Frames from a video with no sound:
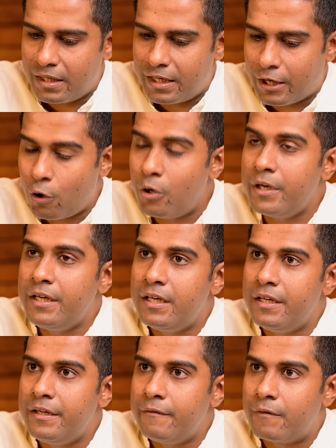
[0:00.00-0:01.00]

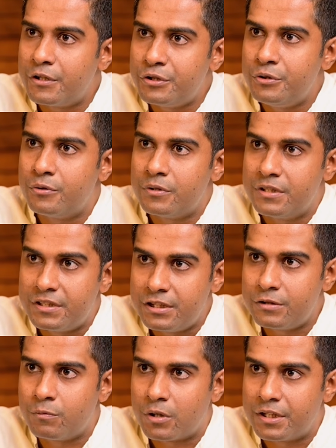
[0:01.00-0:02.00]
accordingly, once you know this
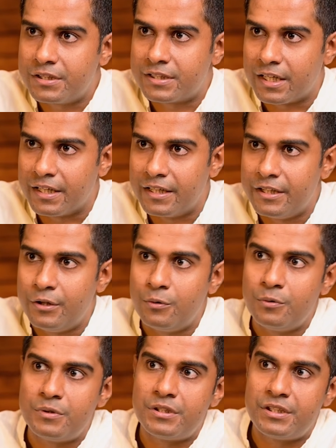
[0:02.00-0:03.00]
is what is high,
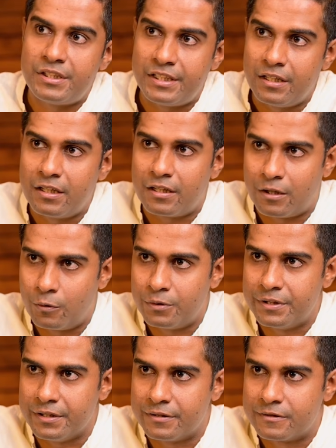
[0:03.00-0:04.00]
you turn
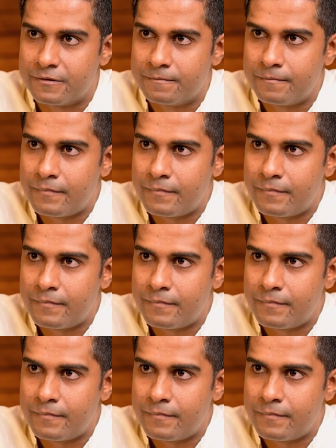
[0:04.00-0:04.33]
around things.